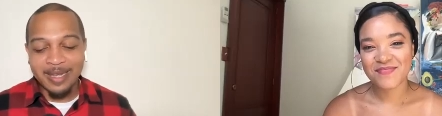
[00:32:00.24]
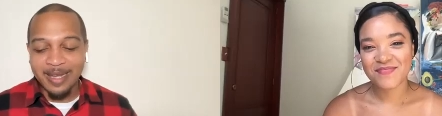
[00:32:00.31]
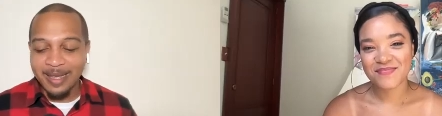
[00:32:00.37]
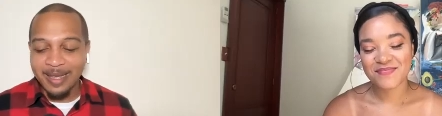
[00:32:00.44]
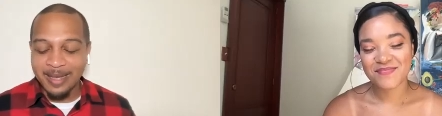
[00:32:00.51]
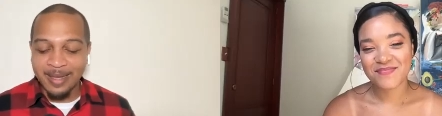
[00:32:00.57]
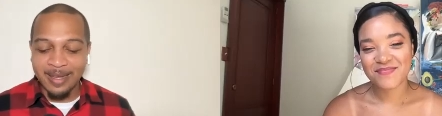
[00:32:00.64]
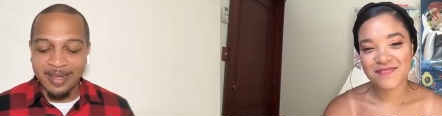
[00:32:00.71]

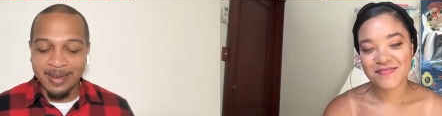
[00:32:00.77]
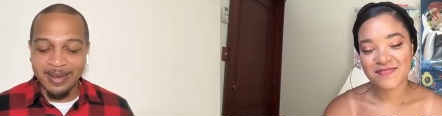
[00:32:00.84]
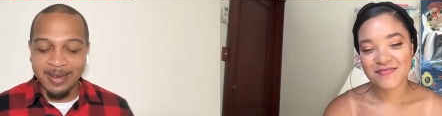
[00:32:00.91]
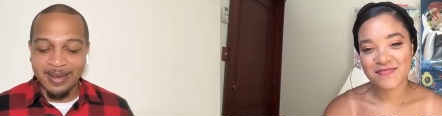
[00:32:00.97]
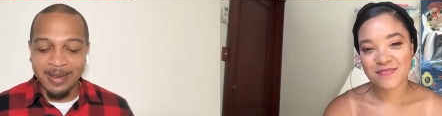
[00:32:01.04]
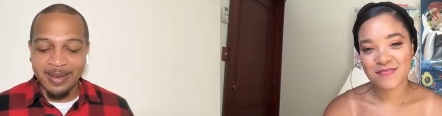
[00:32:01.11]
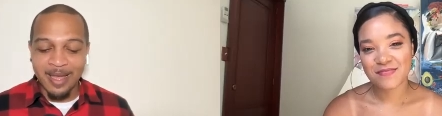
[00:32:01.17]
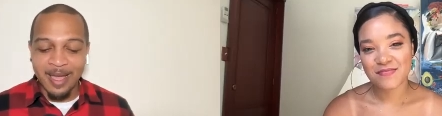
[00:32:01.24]
Speaker 1: And
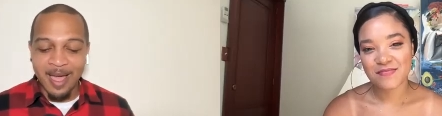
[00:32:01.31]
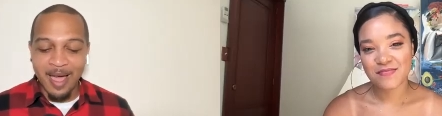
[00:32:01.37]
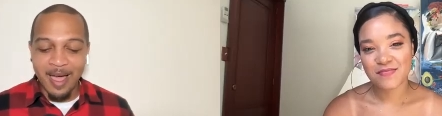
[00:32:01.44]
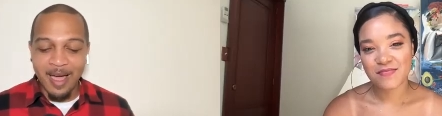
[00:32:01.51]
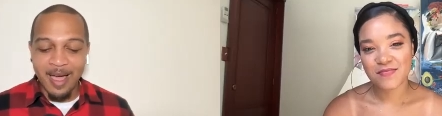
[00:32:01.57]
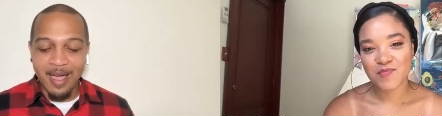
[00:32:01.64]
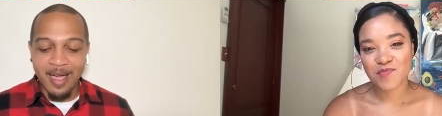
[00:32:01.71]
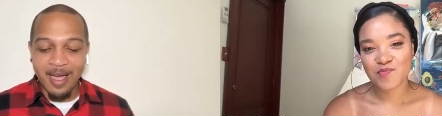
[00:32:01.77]

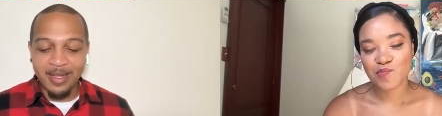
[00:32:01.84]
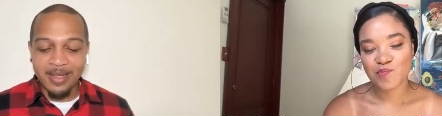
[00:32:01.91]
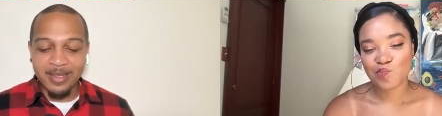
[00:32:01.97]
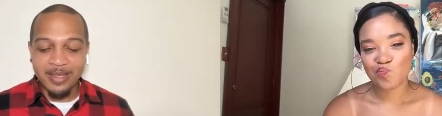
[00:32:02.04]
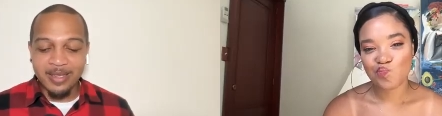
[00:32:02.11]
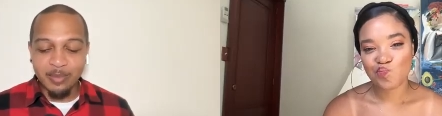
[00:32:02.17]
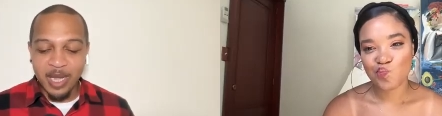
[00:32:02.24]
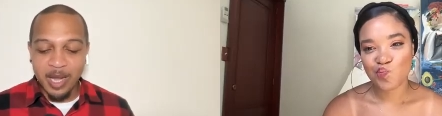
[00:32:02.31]

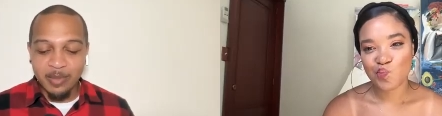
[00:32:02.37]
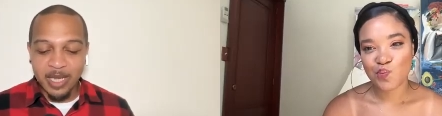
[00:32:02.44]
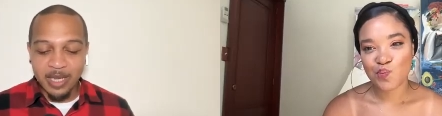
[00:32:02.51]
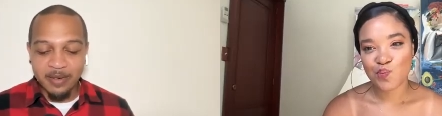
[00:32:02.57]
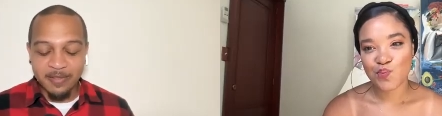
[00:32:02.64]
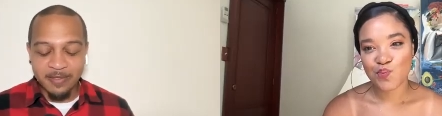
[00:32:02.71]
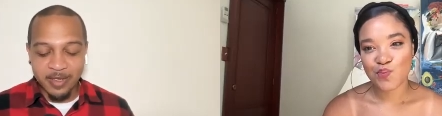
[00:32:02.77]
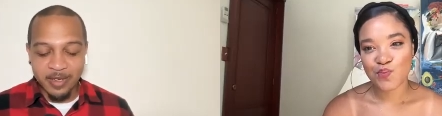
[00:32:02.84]
sometimes
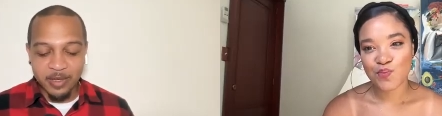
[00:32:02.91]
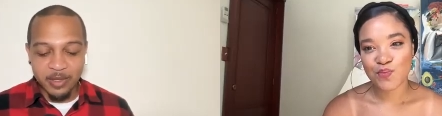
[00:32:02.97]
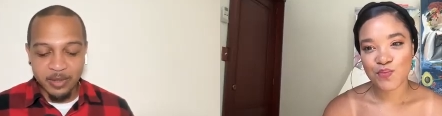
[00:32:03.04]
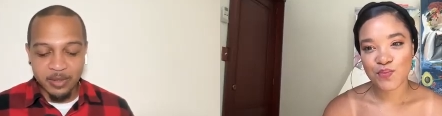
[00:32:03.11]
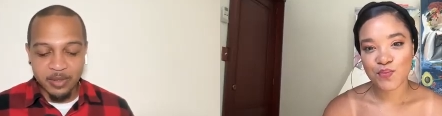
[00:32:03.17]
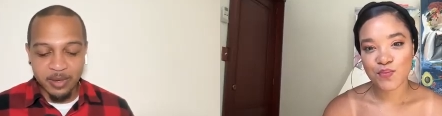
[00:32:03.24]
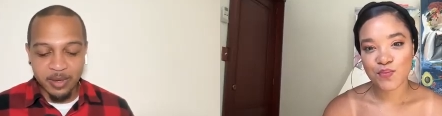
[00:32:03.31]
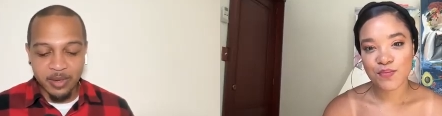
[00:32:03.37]
I'd finish a
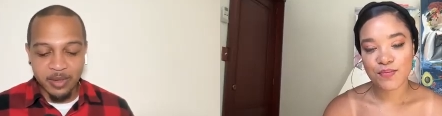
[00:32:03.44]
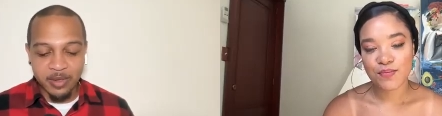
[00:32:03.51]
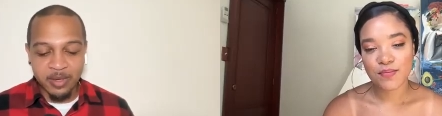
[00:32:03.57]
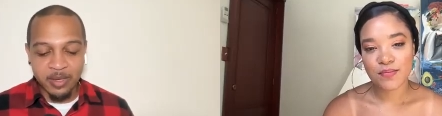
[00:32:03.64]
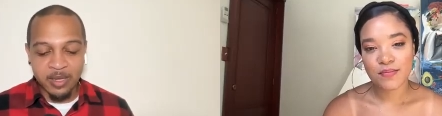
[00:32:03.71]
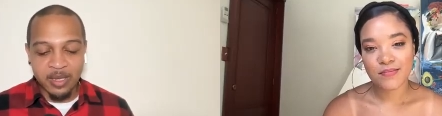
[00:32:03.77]
song,